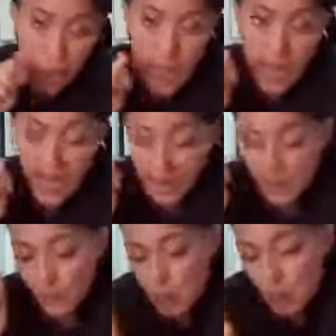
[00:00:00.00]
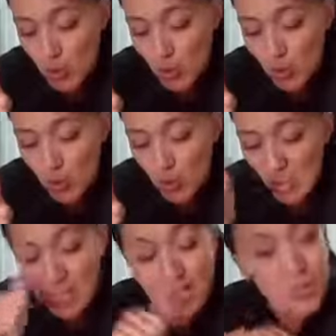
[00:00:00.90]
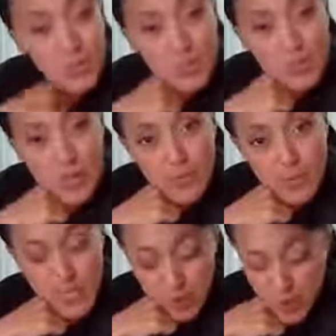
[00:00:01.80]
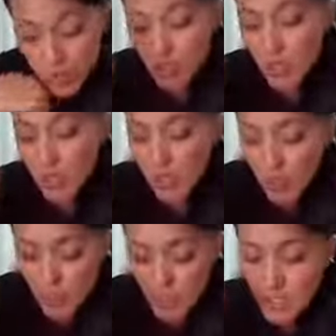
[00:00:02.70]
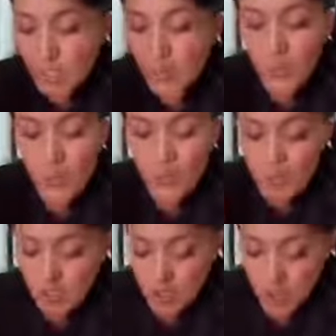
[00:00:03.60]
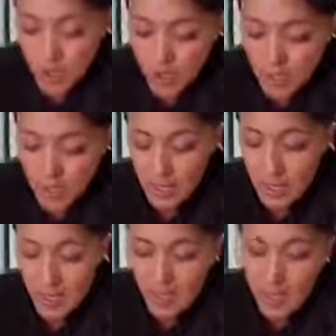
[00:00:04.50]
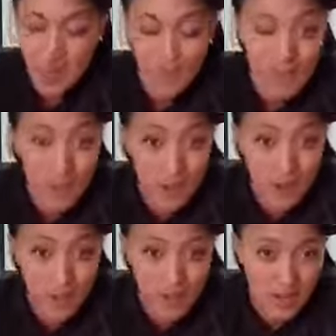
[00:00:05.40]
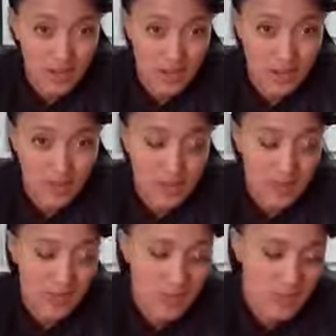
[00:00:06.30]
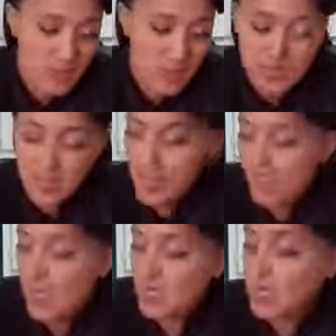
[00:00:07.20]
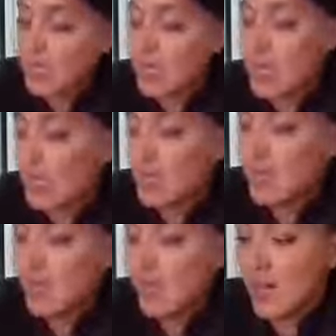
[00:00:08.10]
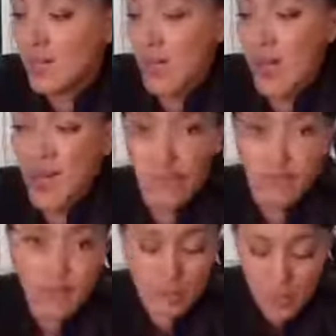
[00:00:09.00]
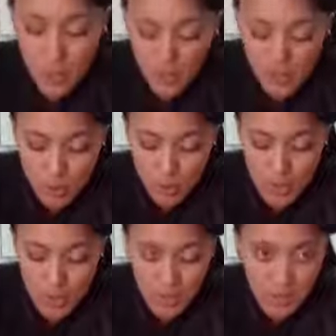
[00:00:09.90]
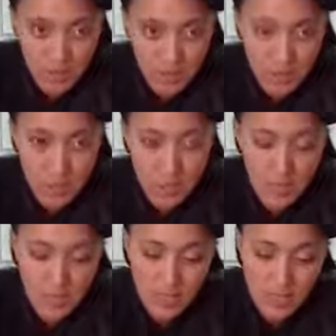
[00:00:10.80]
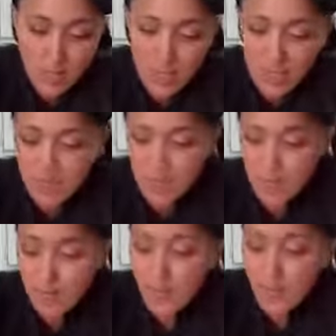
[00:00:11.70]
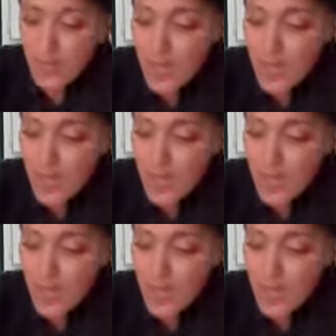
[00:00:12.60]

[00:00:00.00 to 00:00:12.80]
We have 2 teaspoons of grated ginger, 4 teaspoons of minced garlic. I have 1 onion that I've diced up nicely. I also have 2 carrots that I've diced up nicely.